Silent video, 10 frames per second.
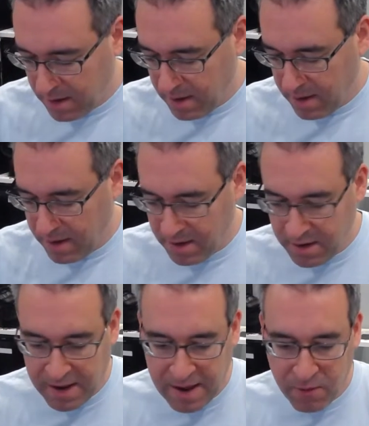
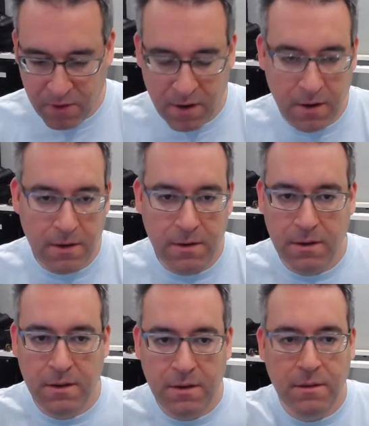And our
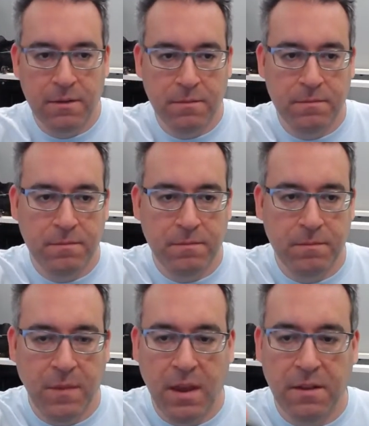
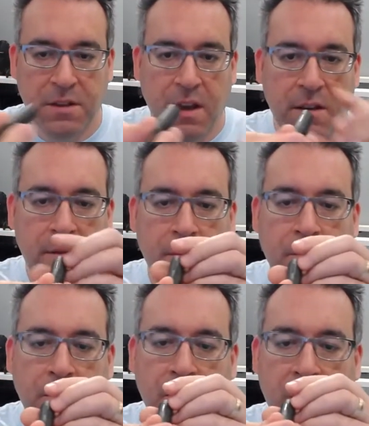antenna
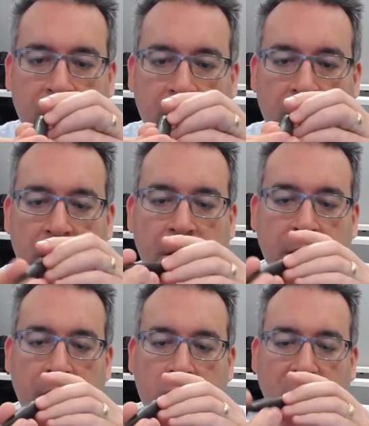
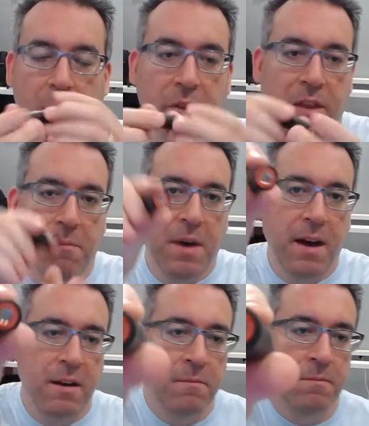labeled on the
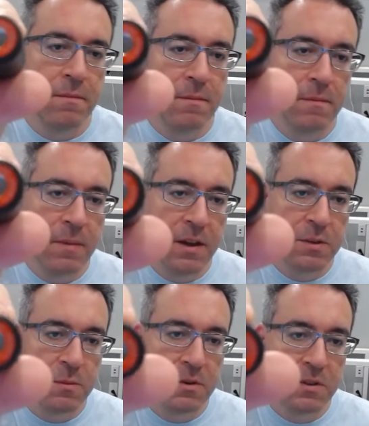bottom,
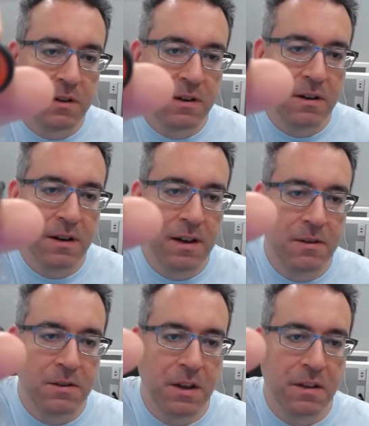as most are.
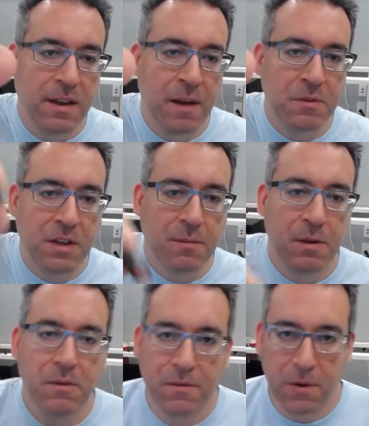It looks like the camera's not going to
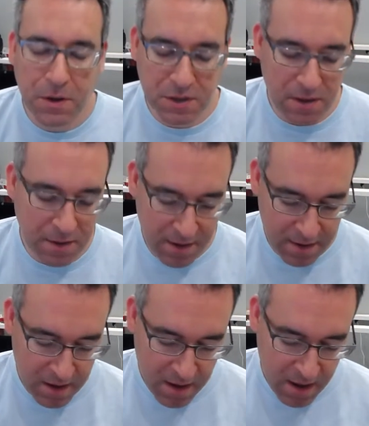be able to focus on
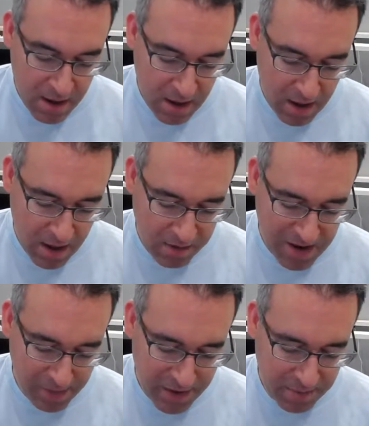that.
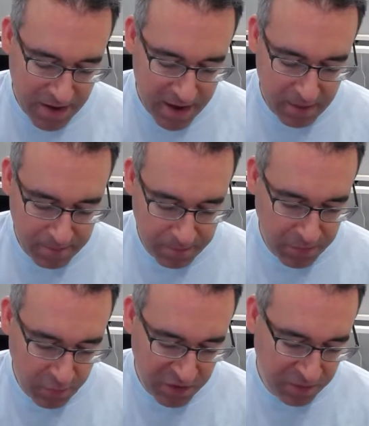Labeled on the bottom
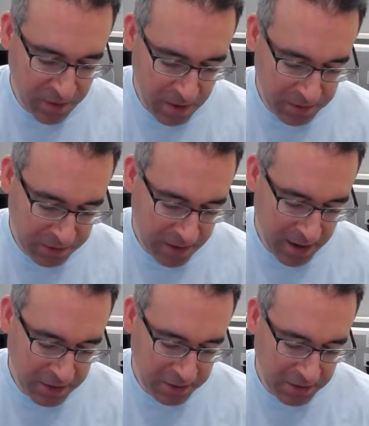with the frequency
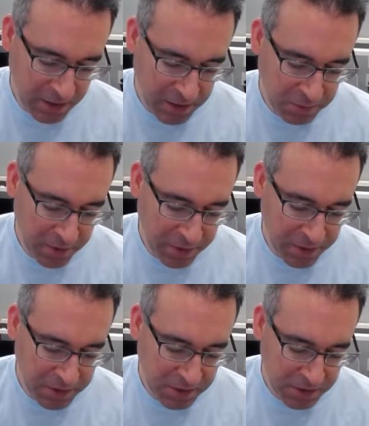range, in this case
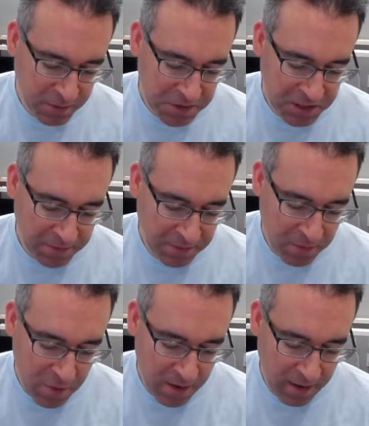136 to
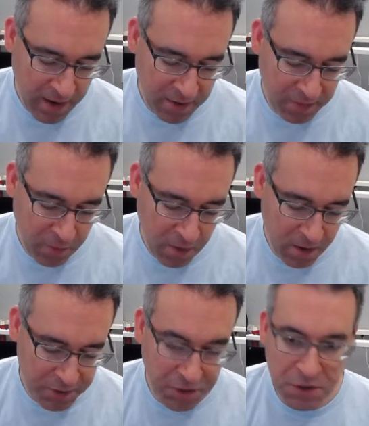174 and
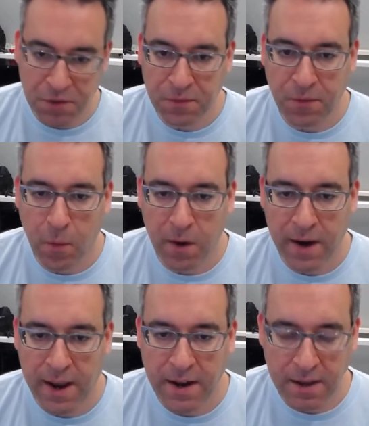400 to
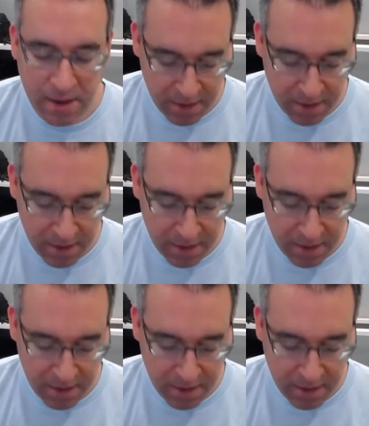480.